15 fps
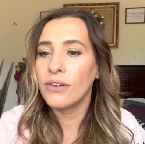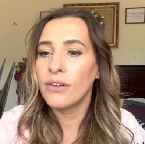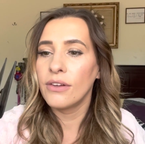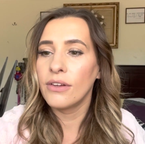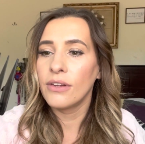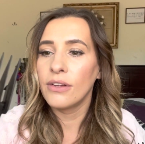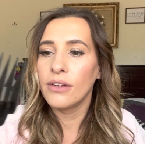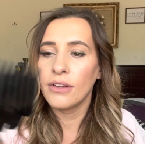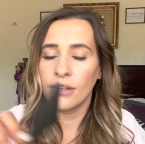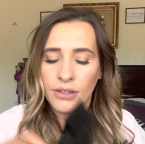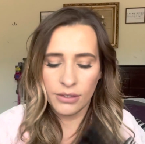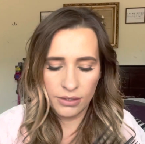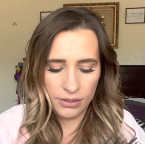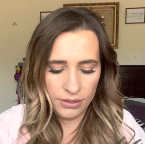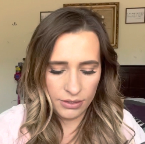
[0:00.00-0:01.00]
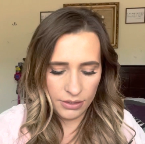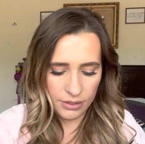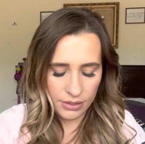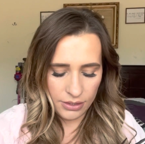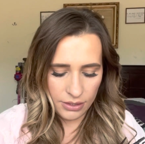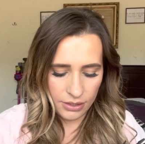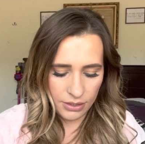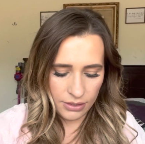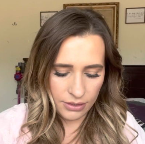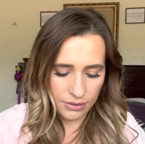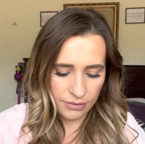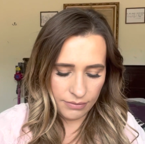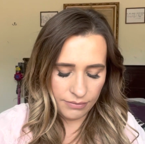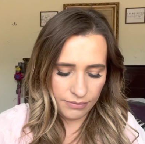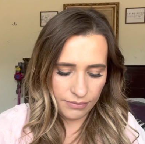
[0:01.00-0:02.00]

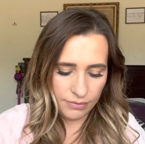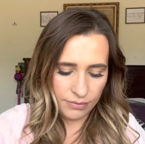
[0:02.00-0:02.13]
Nobody speaks.